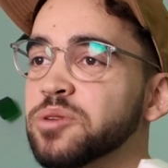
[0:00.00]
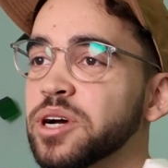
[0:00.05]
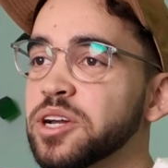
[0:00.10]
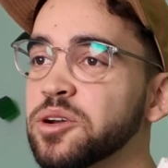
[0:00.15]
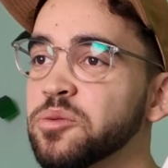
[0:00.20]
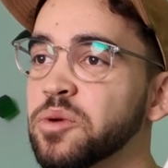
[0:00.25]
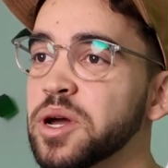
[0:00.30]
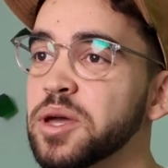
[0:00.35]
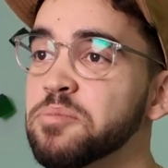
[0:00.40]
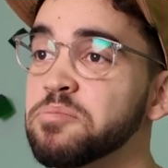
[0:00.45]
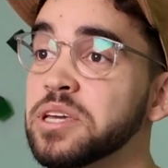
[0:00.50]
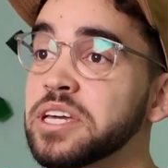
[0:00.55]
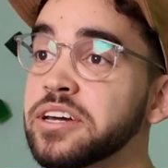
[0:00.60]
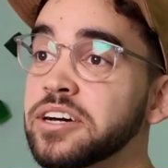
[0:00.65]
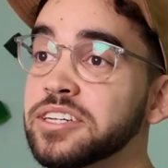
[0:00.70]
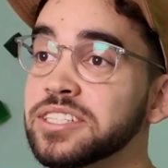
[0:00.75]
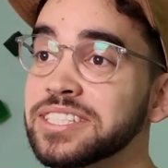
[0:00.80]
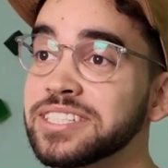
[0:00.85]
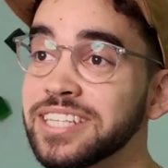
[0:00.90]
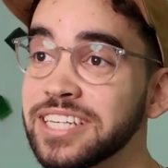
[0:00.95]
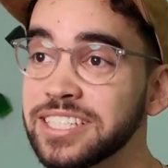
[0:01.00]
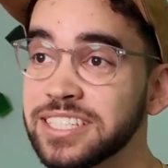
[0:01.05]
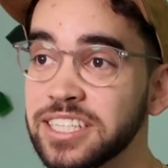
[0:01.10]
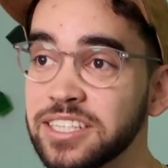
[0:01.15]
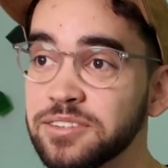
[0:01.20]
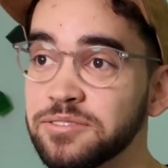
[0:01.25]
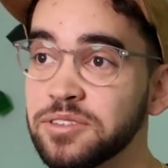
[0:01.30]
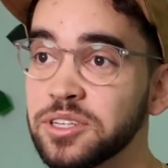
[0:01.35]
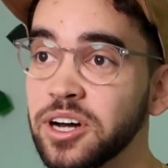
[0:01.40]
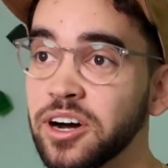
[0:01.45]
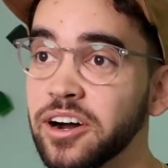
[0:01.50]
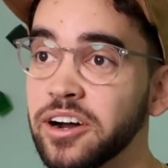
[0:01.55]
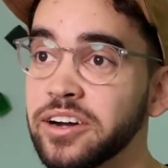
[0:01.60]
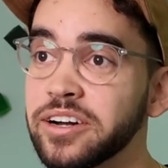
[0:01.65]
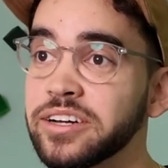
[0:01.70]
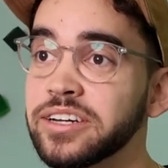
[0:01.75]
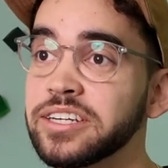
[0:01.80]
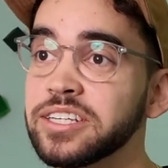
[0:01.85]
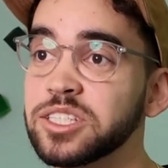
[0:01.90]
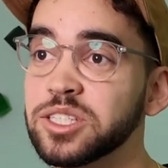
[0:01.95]
right away because this NVR
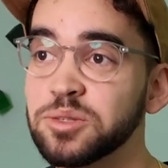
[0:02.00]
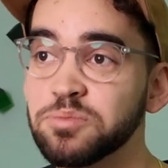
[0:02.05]
is